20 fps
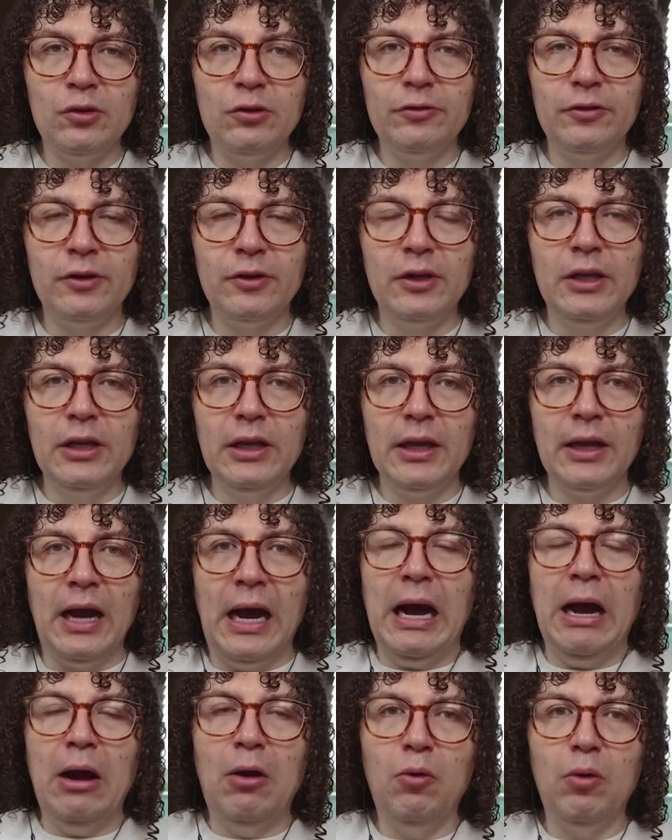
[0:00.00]
how
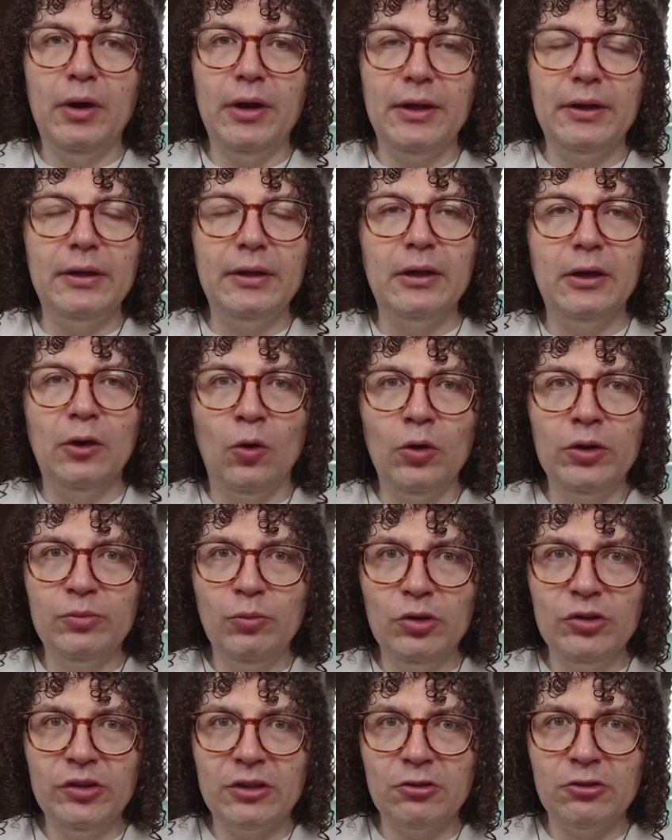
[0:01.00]
all these models are
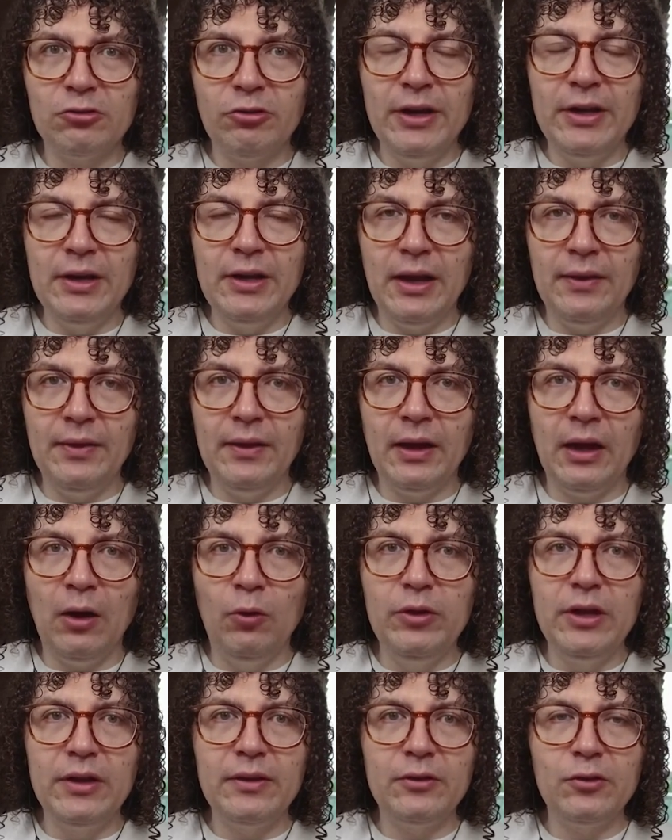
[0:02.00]
trained and how data is
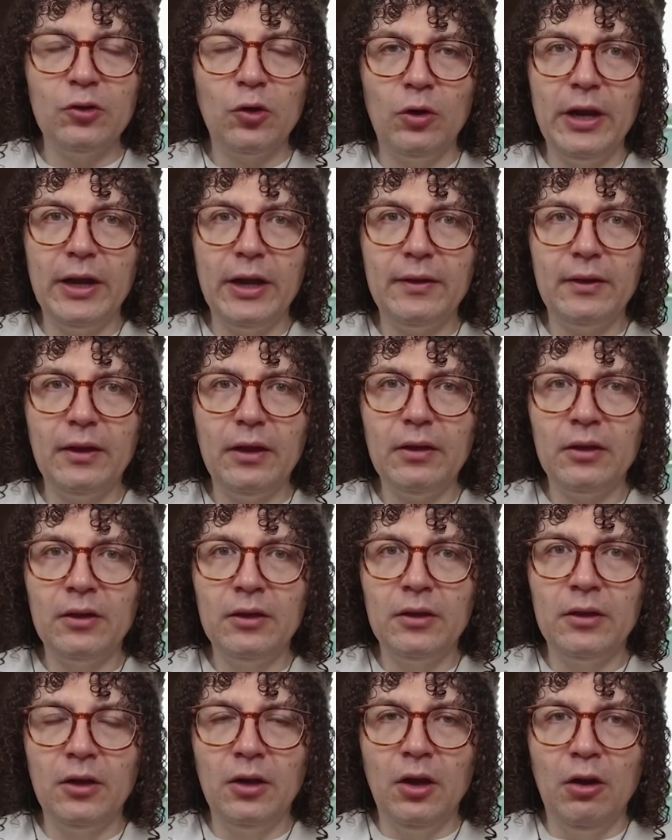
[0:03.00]
collected,
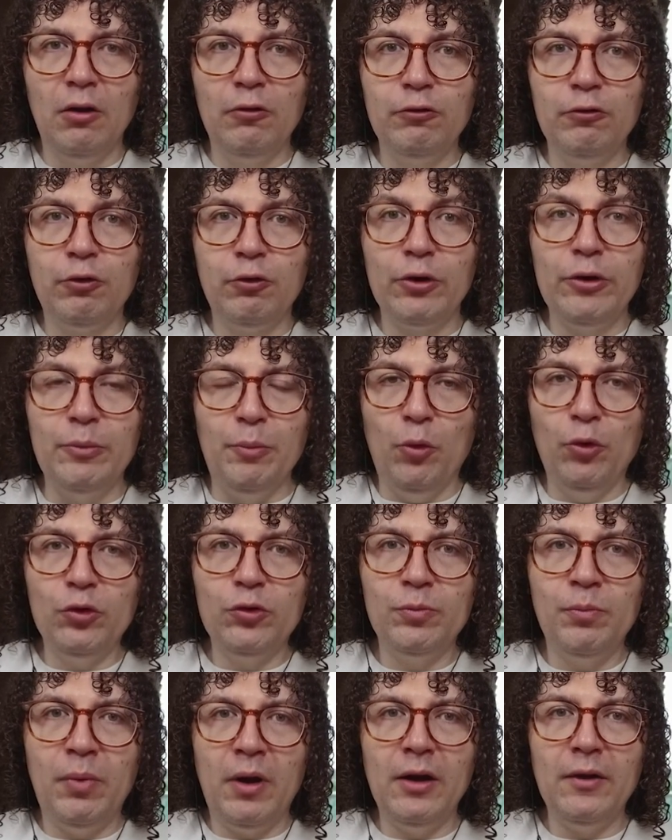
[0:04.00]
for the most
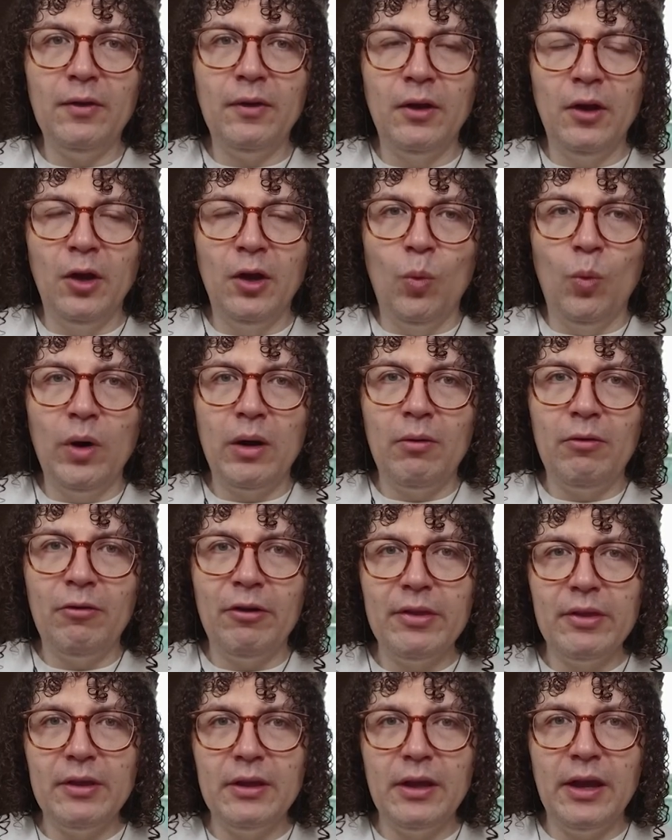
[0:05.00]
part, we have
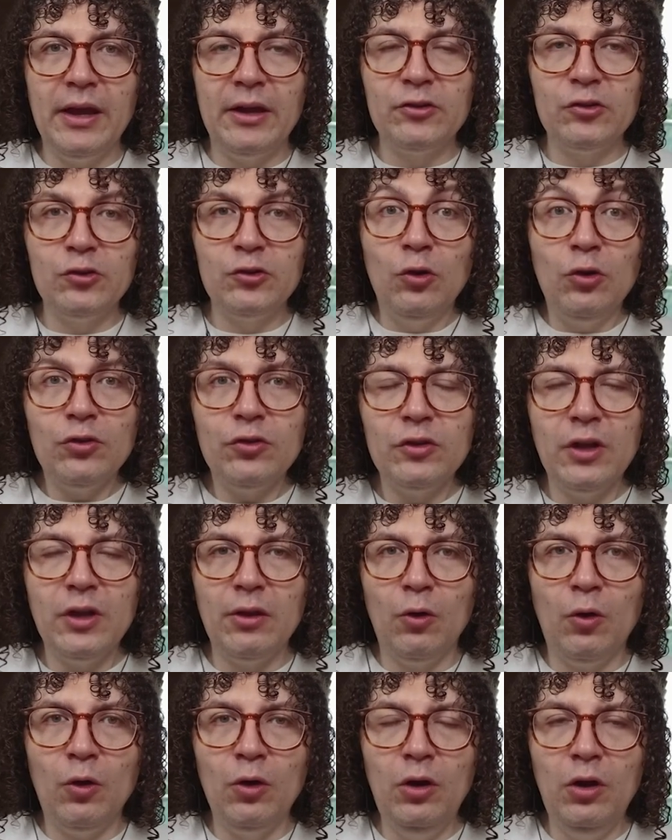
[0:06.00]
already exhausted
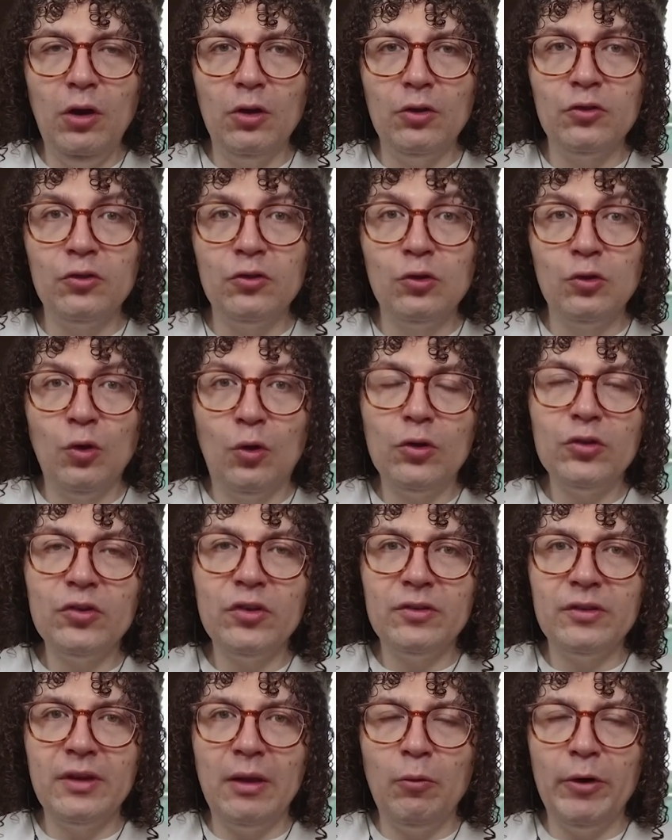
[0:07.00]
all sources that
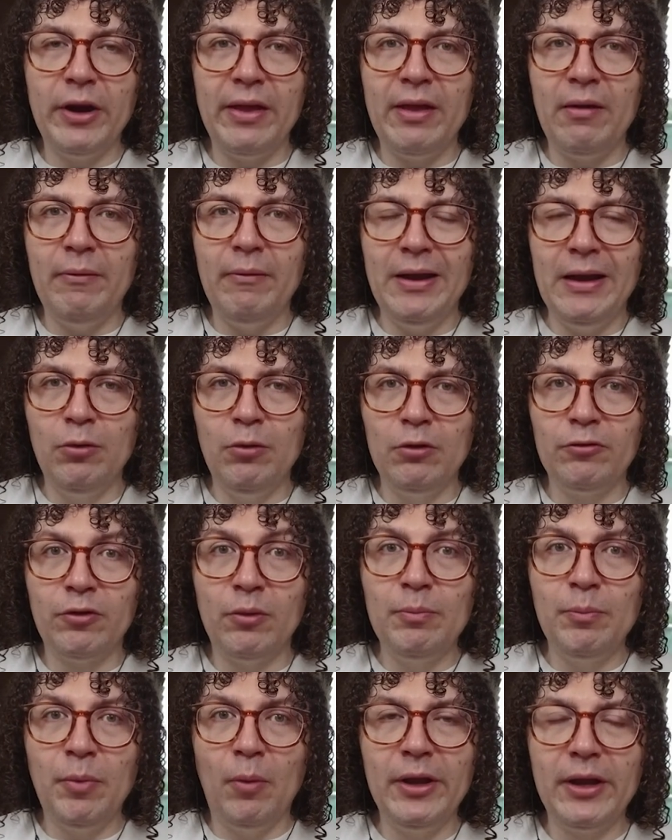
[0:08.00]
we had available from the
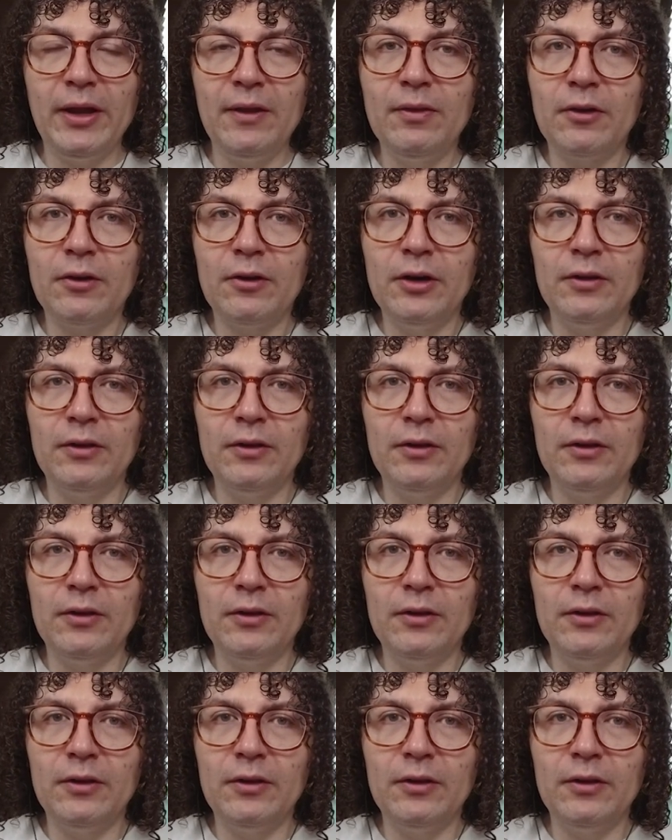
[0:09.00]
public internet.